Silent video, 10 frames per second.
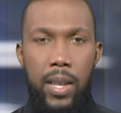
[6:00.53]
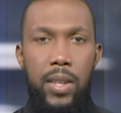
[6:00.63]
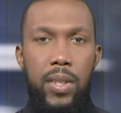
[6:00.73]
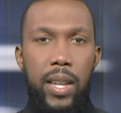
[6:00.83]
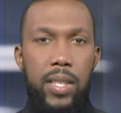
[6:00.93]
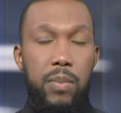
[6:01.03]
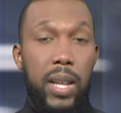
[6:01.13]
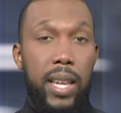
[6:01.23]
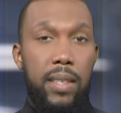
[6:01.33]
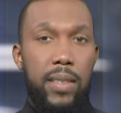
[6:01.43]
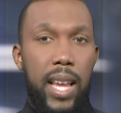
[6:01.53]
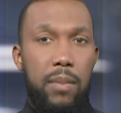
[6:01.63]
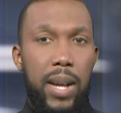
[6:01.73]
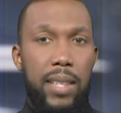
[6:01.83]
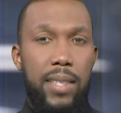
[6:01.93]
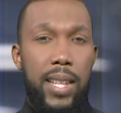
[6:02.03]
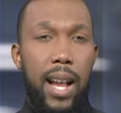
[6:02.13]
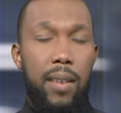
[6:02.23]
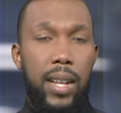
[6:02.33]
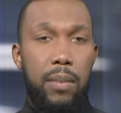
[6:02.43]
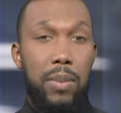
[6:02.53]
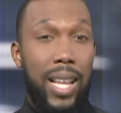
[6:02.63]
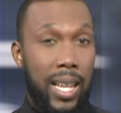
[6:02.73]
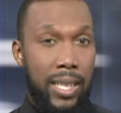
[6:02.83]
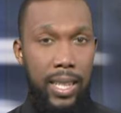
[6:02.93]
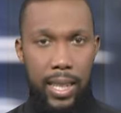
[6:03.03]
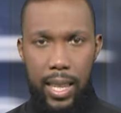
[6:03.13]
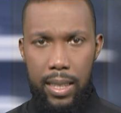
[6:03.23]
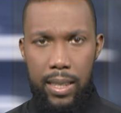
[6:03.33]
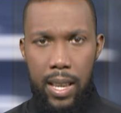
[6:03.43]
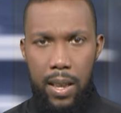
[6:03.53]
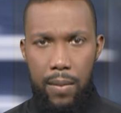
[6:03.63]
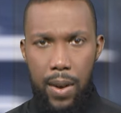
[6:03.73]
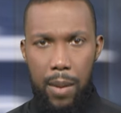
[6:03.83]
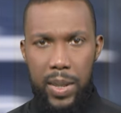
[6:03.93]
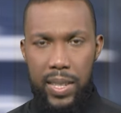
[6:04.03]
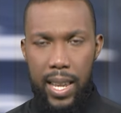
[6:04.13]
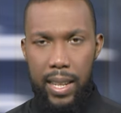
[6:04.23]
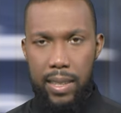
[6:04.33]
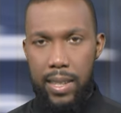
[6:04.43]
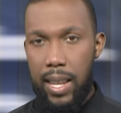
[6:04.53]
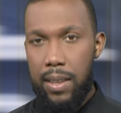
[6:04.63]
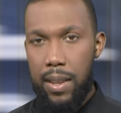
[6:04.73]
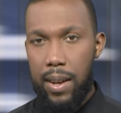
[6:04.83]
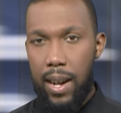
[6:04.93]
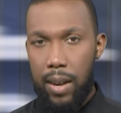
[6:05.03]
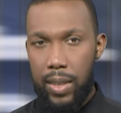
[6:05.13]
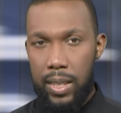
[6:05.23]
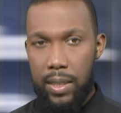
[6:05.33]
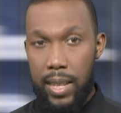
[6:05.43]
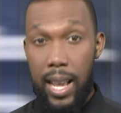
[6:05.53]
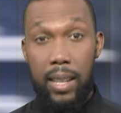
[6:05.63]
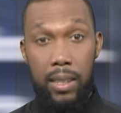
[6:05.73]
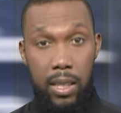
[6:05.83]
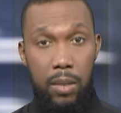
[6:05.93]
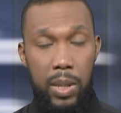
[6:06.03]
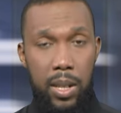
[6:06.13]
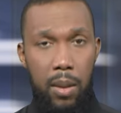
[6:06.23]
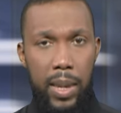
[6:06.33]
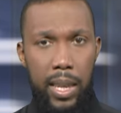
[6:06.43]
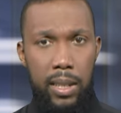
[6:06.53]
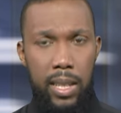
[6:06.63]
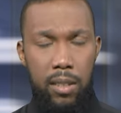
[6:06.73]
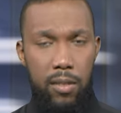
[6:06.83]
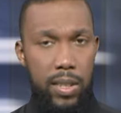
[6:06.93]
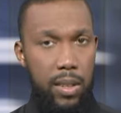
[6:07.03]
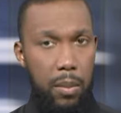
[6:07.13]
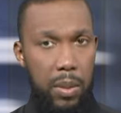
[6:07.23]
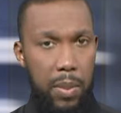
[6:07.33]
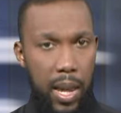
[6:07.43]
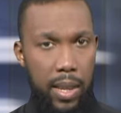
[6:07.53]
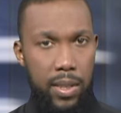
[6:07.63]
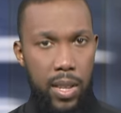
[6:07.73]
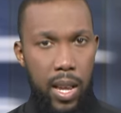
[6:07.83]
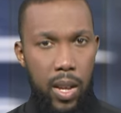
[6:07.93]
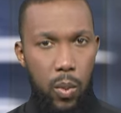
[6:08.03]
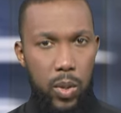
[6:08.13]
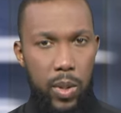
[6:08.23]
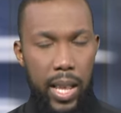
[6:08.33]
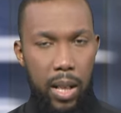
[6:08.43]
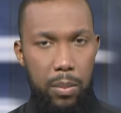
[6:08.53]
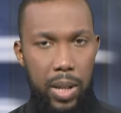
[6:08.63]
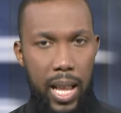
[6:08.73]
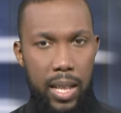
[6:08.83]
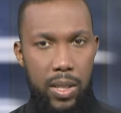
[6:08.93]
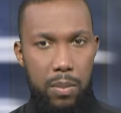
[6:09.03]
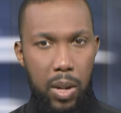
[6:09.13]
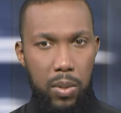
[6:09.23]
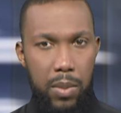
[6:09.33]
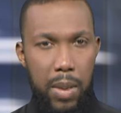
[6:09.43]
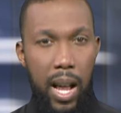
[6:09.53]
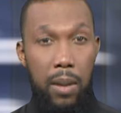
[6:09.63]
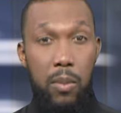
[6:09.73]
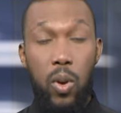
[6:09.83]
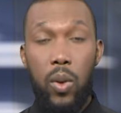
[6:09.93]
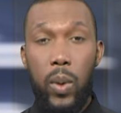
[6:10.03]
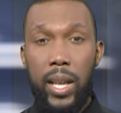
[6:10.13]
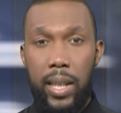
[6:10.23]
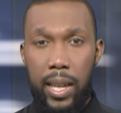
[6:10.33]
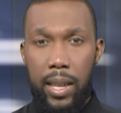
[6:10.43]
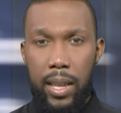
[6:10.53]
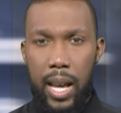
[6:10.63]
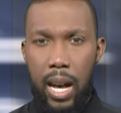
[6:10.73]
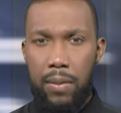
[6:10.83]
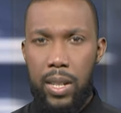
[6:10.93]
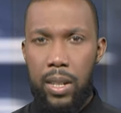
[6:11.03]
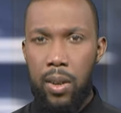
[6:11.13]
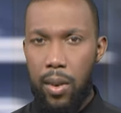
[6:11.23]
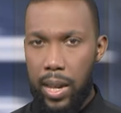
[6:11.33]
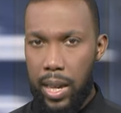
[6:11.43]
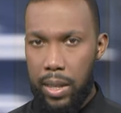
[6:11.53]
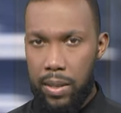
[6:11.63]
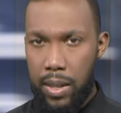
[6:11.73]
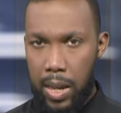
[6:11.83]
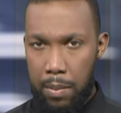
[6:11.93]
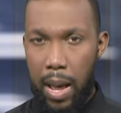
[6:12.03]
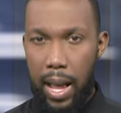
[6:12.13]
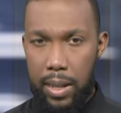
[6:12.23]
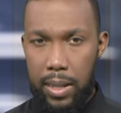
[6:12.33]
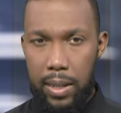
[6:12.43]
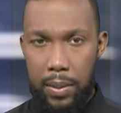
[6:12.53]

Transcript: She explains that by staggering planting dates, farmers can extend their harvest and keep it coming in at a reasonable pace, which will help plants bounce back more quickly after a hurricane's impact.